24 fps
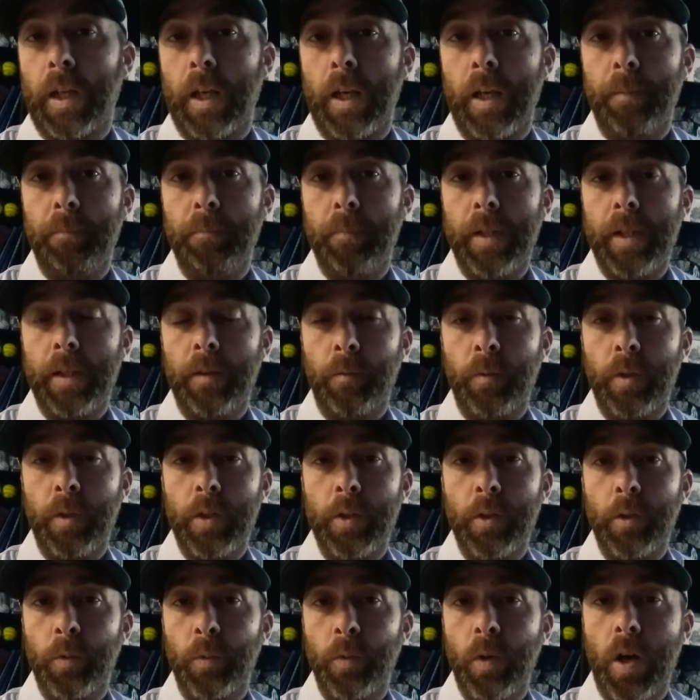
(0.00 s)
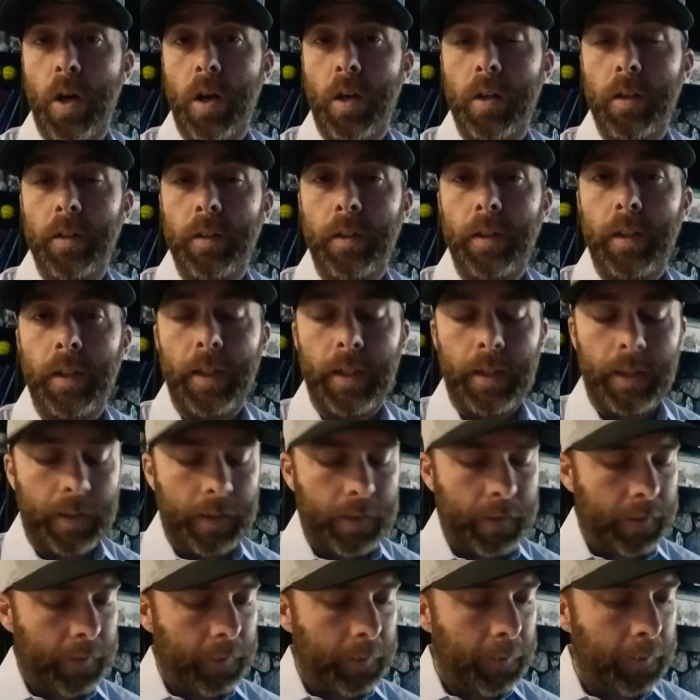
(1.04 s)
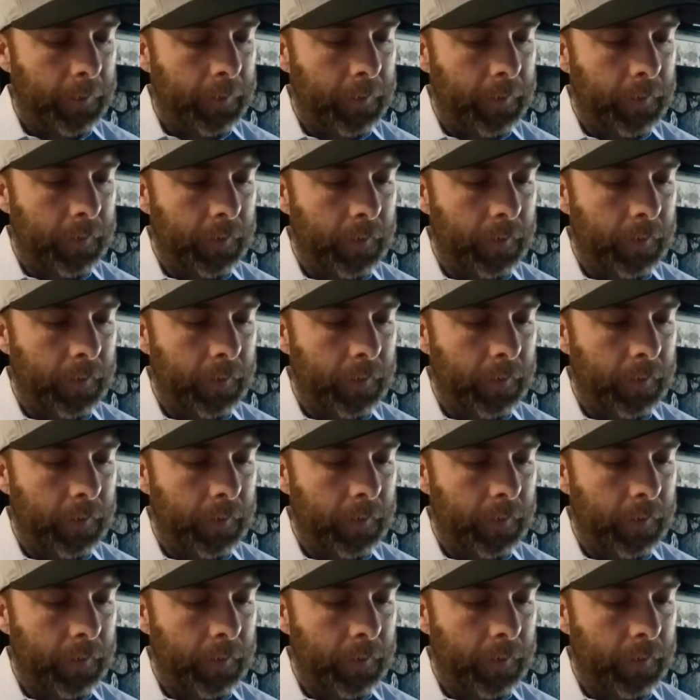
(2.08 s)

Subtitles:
admit when you're wrong and